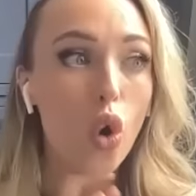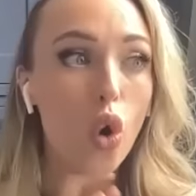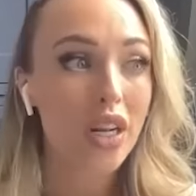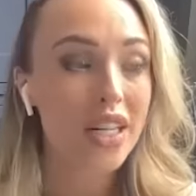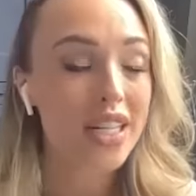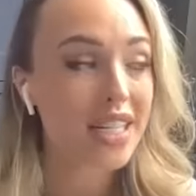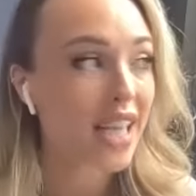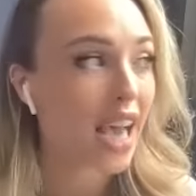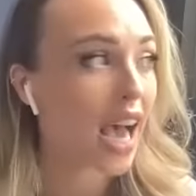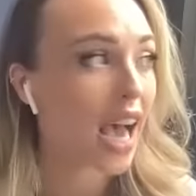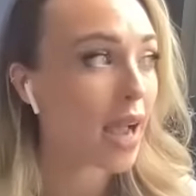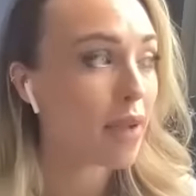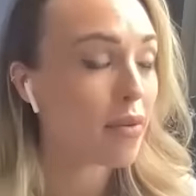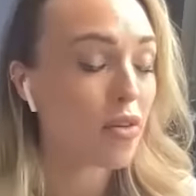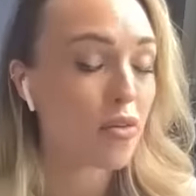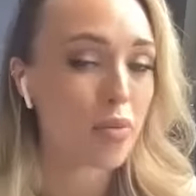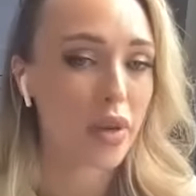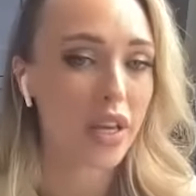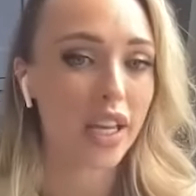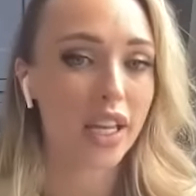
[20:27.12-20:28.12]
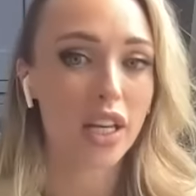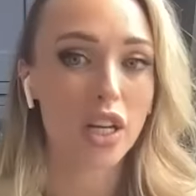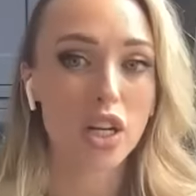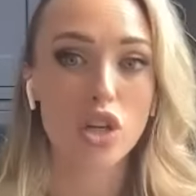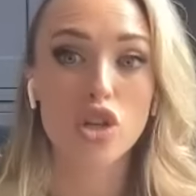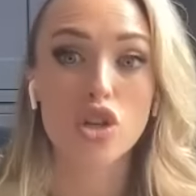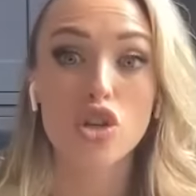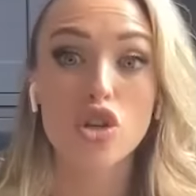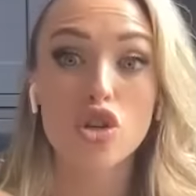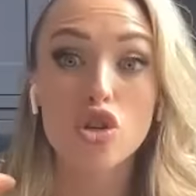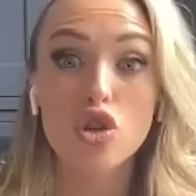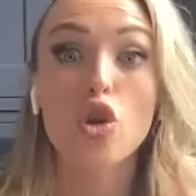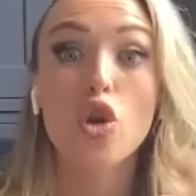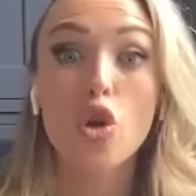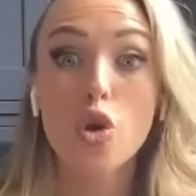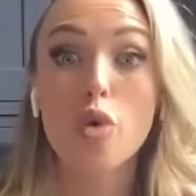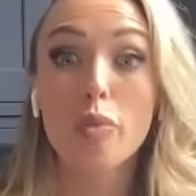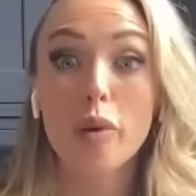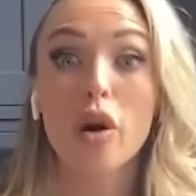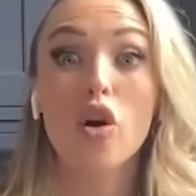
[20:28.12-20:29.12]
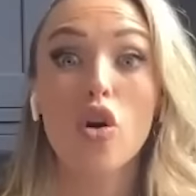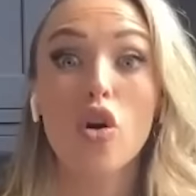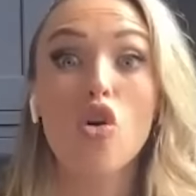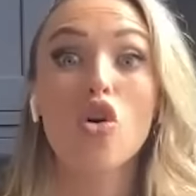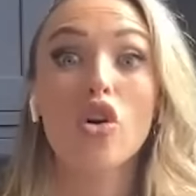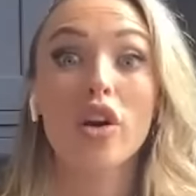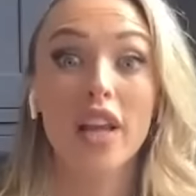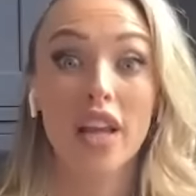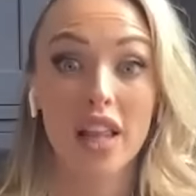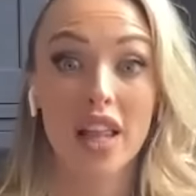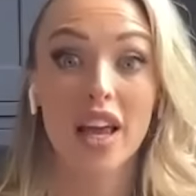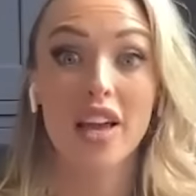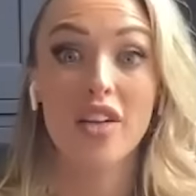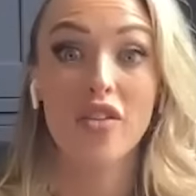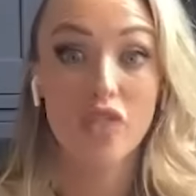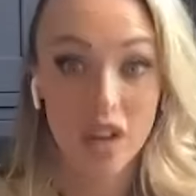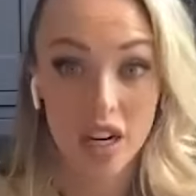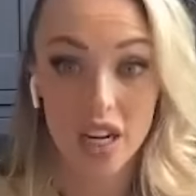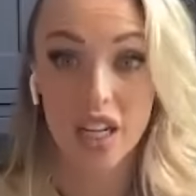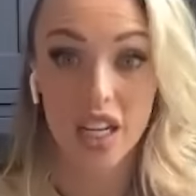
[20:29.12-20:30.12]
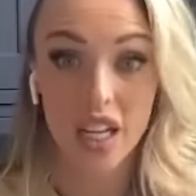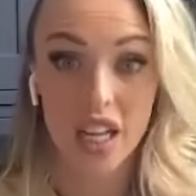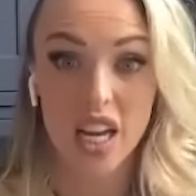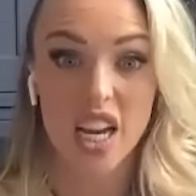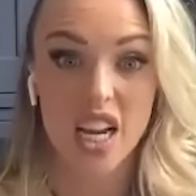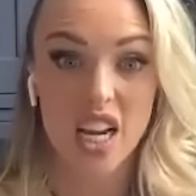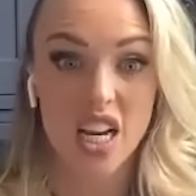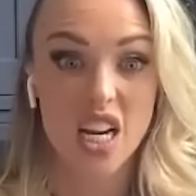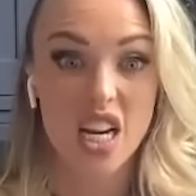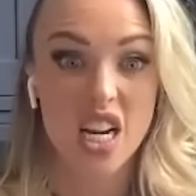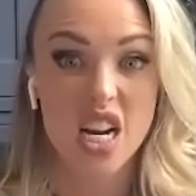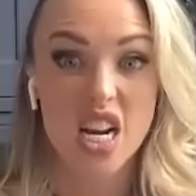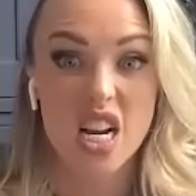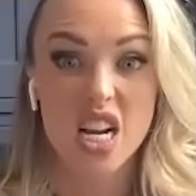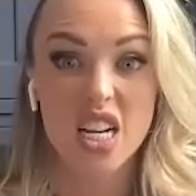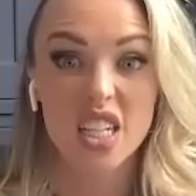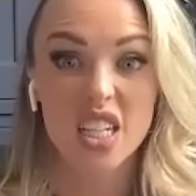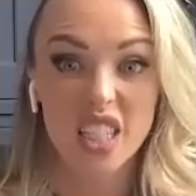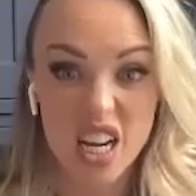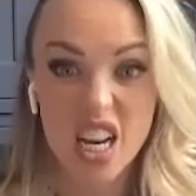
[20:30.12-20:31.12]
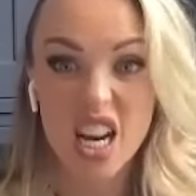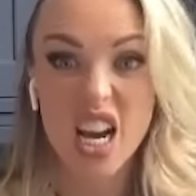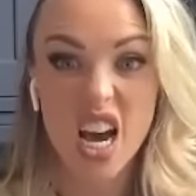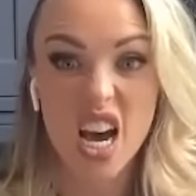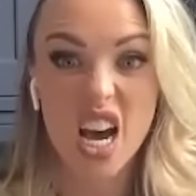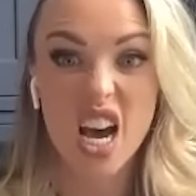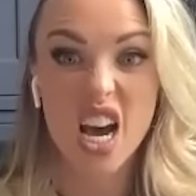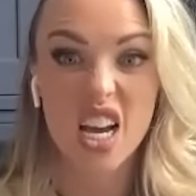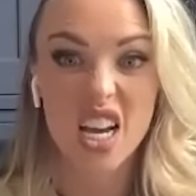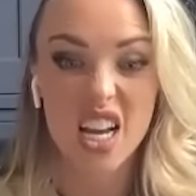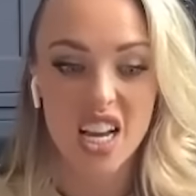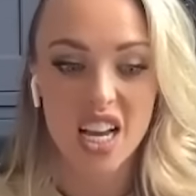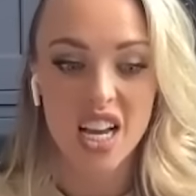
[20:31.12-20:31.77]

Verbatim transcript: one time of being super horny, like really like ah!